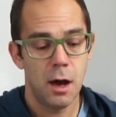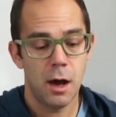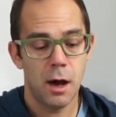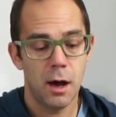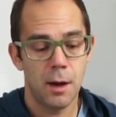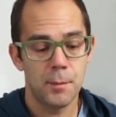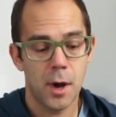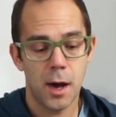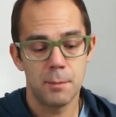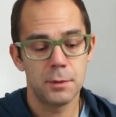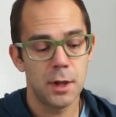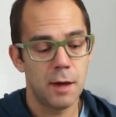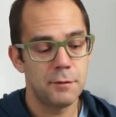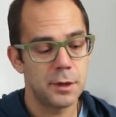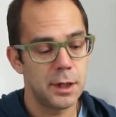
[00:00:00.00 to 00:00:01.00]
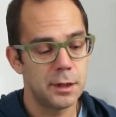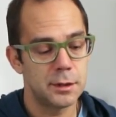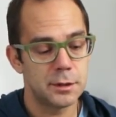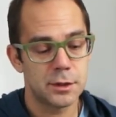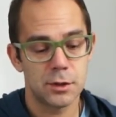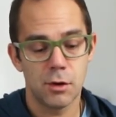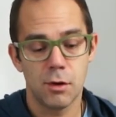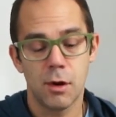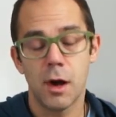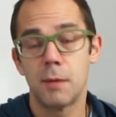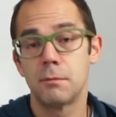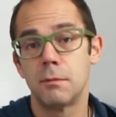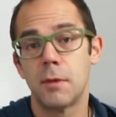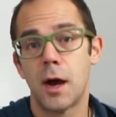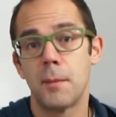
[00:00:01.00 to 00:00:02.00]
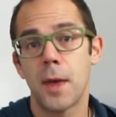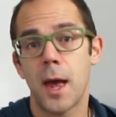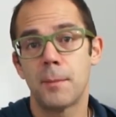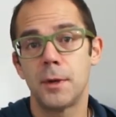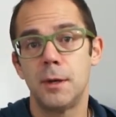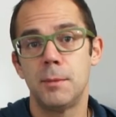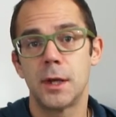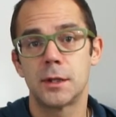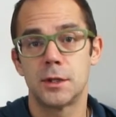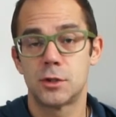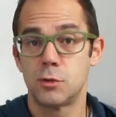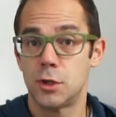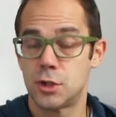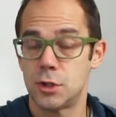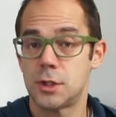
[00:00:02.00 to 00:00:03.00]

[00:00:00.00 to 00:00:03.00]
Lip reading: I'm loving it, so I'm happy to make the switch.